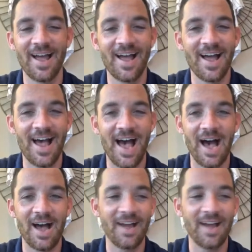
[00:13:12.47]
I
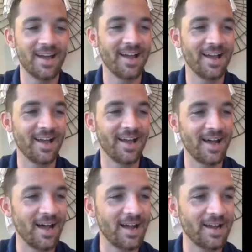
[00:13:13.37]

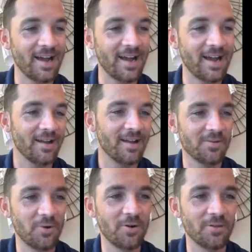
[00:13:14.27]
got
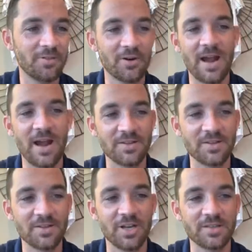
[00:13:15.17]
3rd round I took Justin
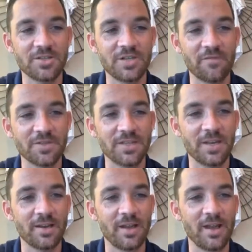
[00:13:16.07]
Jefferson, and
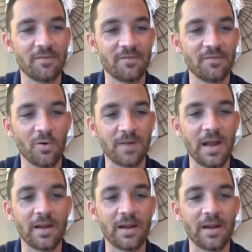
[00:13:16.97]
4th round I got
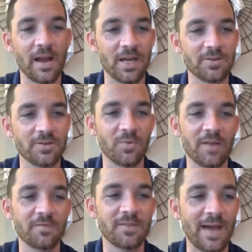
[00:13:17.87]
DeAndre Swift. That
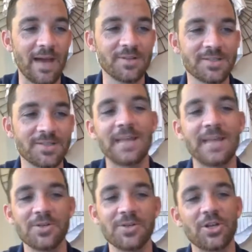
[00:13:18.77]
was
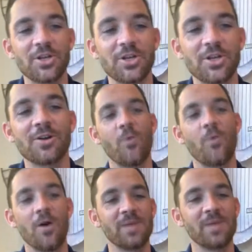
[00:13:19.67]
your one pick.
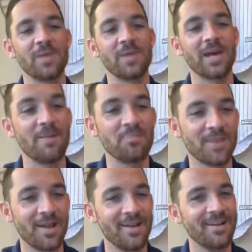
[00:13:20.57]

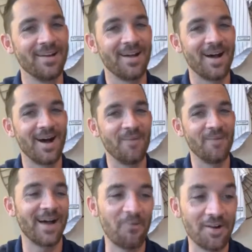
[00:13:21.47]
I wanted
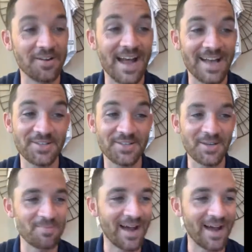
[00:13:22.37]
to ask you about, because